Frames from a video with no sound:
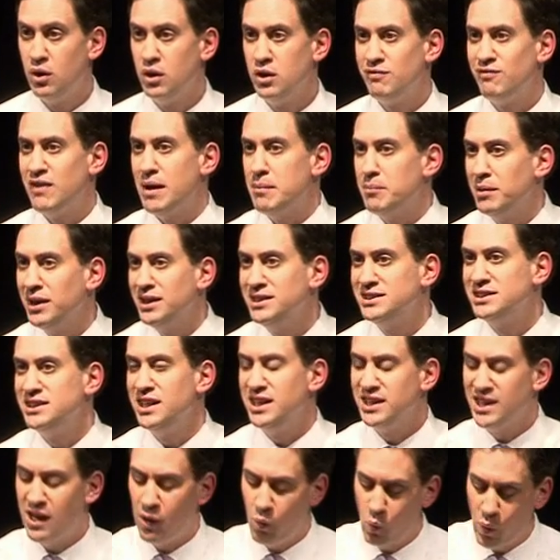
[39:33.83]
Families
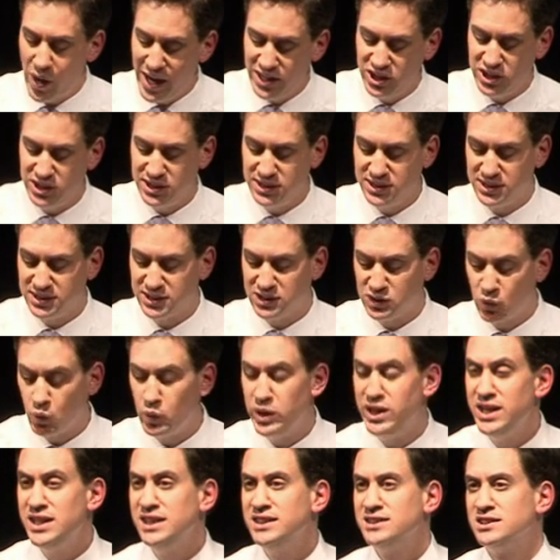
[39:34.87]
seeing their wages
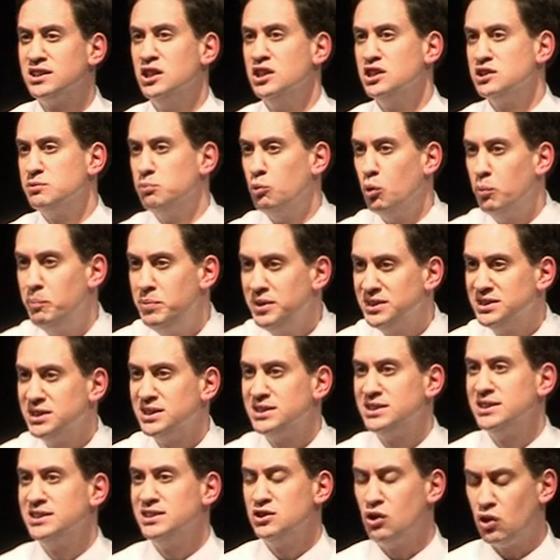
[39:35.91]
squeezed, small
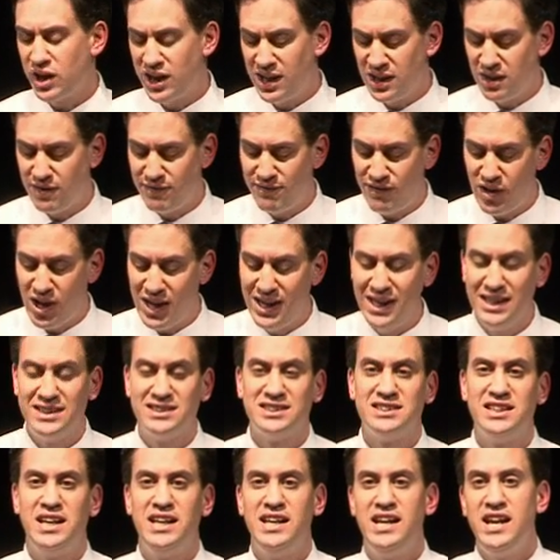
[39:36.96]
businesses not getting the finance
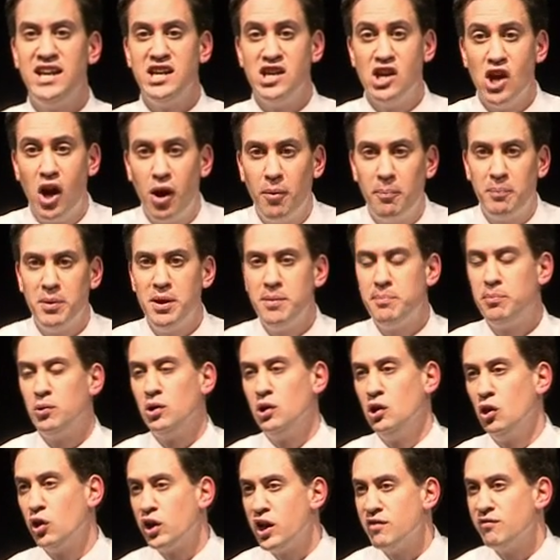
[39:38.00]
they need, young people
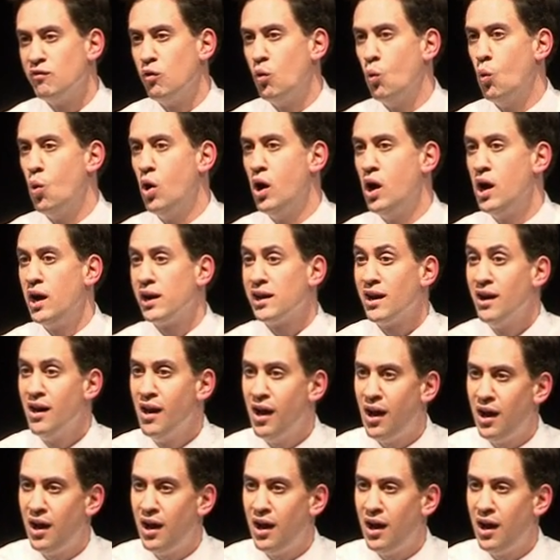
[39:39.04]
looking for work,